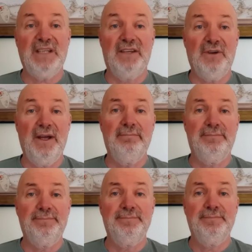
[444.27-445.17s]
That's right.
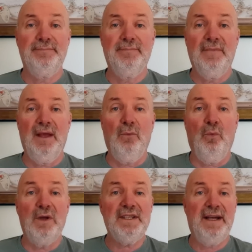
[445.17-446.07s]

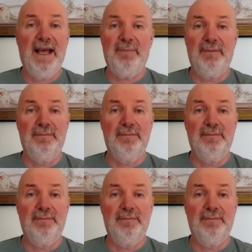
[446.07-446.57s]
What's going to happen?